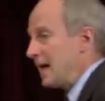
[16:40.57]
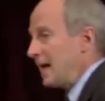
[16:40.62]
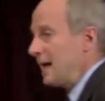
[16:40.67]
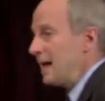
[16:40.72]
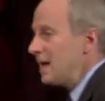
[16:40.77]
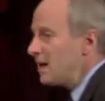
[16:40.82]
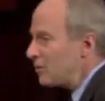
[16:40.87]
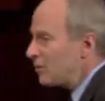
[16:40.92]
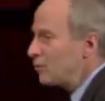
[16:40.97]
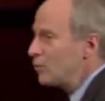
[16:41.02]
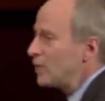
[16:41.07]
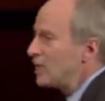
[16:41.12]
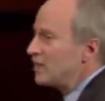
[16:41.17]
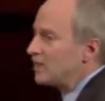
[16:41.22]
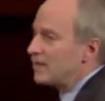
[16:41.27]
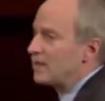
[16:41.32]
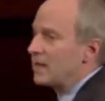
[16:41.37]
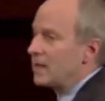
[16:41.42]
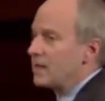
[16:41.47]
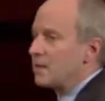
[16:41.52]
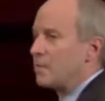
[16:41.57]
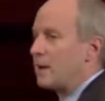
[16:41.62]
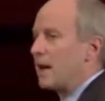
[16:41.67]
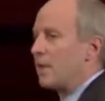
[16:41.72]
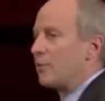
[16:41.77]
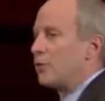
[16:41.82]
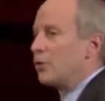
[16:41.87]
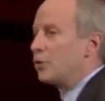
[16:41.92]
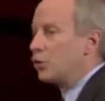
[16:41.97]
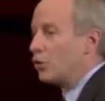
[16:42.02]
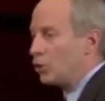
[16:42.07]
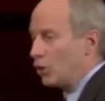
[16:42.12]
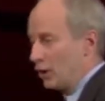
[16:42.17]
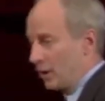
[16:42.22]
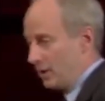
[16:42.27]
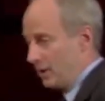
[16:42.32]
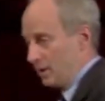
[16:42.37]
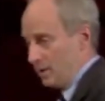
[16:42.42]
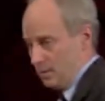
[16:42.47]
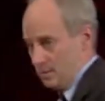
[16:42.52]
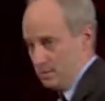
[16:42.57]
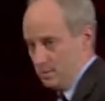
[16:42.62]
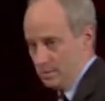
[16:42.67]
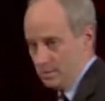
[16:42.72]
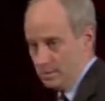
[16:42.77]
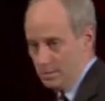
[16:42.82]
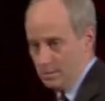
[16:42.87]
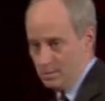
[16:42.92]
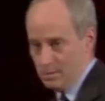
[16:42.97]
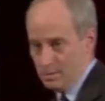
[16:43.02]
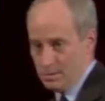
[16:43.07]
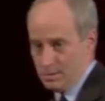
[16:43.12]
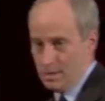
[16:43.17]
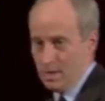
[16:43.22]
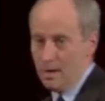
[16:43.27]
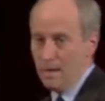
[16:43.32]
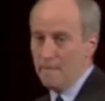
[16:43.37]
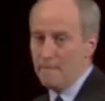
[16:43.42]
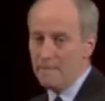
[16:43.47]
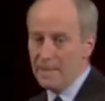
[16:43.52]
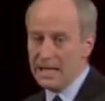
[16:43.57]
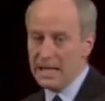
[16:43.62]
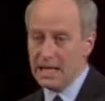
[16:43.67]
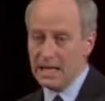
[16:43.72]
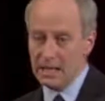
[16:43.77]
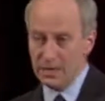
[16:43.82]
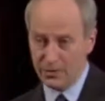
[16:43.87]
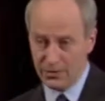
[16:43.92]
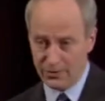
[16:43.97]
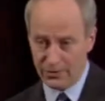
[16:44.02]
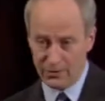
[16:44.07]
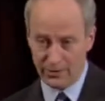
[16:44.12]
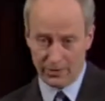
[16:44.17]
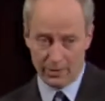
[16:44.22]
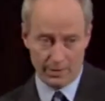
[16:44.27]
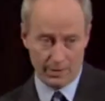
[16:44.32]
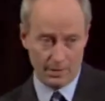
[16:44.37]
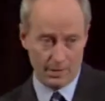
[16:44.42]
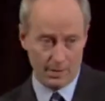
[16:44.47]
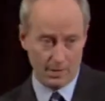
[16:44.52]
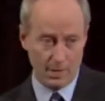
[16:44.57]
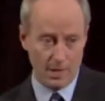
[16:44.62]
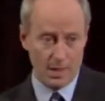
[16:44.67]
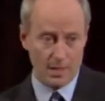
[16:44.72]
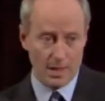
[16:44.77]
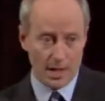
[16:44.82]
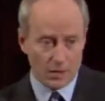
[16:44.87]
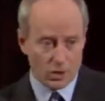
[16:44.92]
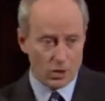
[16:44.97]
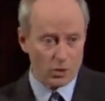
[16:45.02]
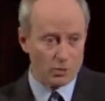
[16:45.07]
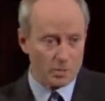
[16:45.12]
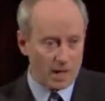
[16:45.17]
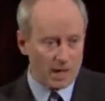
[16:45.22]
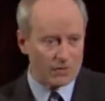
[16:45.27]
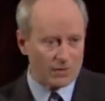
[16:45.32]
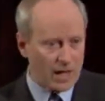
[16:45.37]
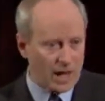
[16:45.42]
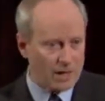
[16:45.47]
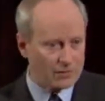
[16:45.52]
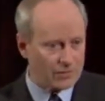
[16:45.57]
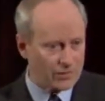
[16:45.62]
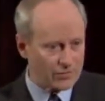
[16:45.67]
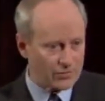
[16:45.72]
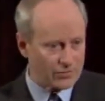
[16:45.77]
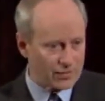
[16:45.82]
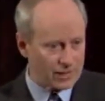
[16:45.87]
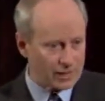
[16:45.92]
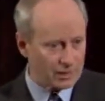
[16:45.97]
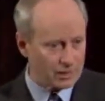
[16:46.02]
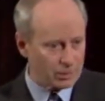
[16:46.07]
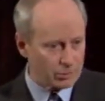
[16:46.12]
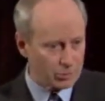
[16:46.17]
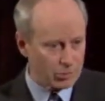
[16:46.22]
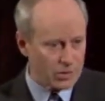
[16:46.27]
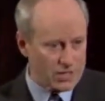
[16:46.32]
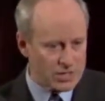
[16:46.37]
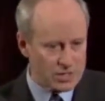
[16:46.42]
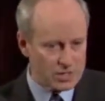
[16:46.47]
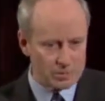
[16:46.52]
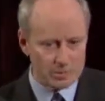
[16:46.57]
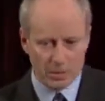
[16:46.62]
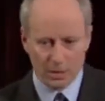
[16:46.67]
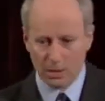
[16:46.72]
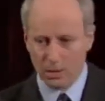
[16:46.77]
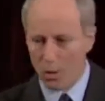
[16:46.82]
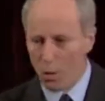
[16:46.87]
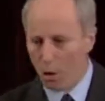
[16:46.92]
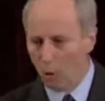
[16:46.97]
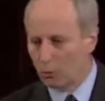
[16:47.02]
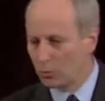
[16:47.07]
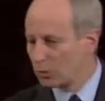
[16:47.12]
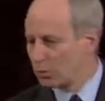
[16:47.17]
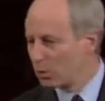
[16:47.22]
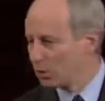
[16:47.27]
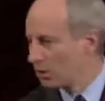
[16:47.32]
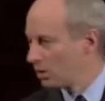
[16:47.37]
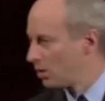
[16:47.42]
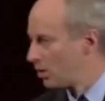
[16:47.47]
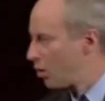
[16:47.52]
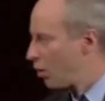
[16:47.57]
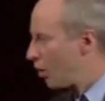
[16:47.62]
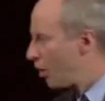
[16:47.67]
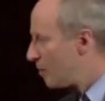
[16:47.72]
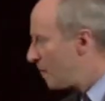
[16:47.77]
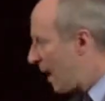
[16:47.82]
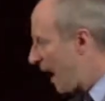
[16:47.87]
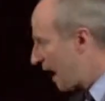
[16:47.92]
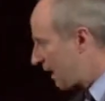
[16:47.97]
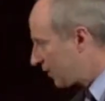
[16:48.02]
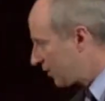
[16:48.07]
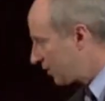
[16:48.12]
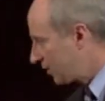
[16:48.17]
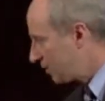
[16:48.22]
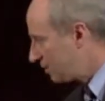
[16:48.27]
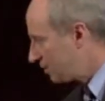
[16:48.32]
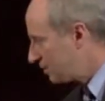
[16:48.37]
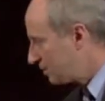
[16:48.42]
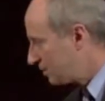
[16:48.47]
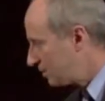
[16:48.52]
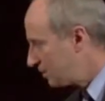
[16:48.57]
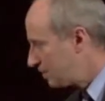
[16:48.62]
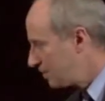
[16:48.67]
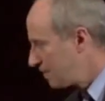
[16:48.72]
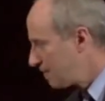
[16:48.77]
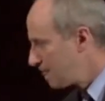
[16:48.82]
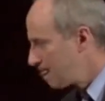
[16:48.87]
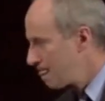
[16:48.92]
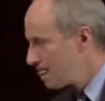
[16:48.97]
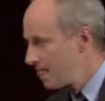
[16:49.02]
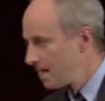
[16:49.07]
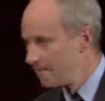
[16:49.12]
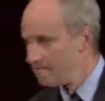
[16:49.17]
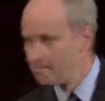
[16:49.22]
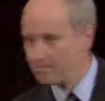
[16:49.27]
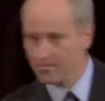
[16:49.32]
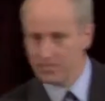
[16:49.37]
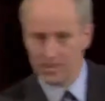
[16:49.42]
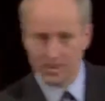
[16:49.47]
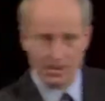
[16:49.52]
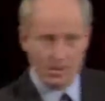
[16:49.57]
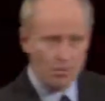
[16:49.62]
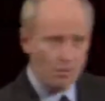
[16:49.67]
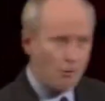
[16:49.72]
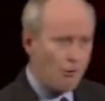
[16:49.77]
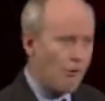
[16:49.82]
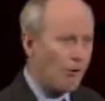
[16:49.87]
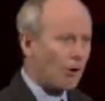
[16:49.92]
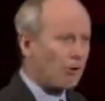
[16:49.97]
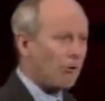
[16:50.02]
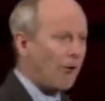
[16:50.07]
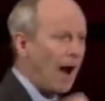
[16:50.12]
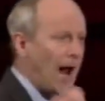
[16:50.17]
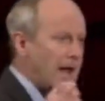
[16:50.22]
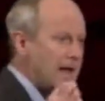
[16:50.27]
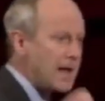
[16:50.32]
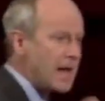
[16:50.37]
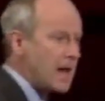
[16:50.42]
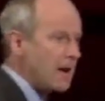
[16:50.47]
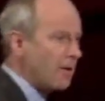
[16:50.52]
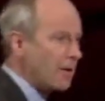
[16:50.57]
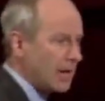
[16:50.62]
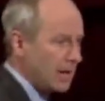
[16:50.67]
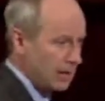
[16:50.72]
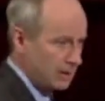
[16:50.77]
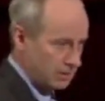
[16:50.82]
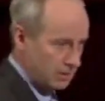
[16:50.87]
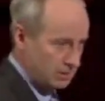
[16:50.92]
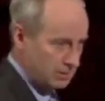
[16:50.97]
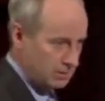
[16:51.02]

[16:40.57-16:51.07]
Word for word: If reasoning about the good means that you must have a single principle or rule or maxim or criterion